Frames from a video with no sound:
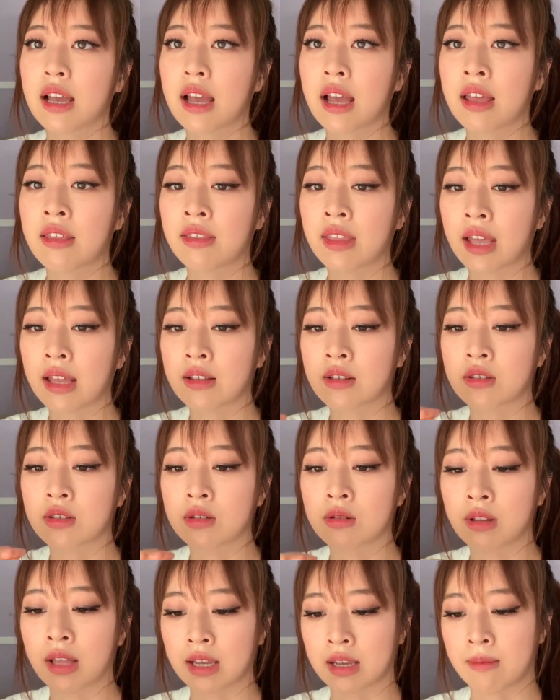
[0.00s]
and then to
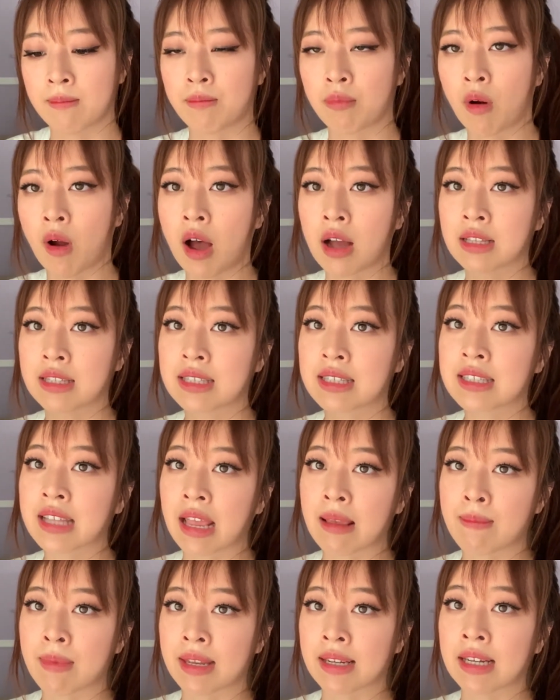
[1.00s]
like a broad
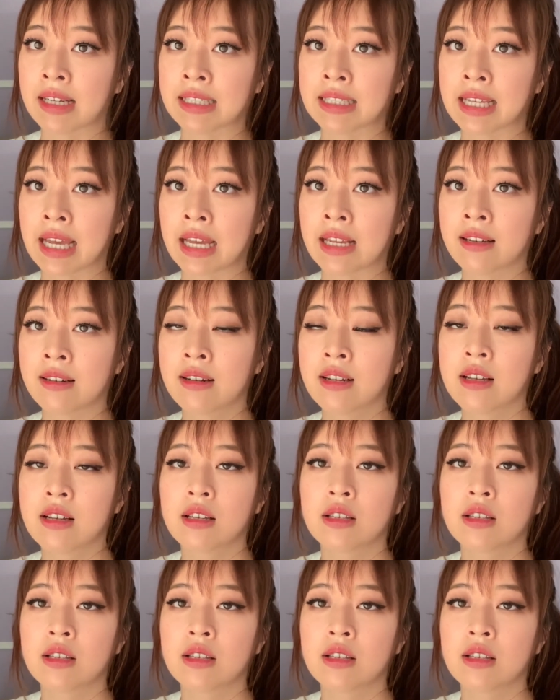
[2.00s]
statement again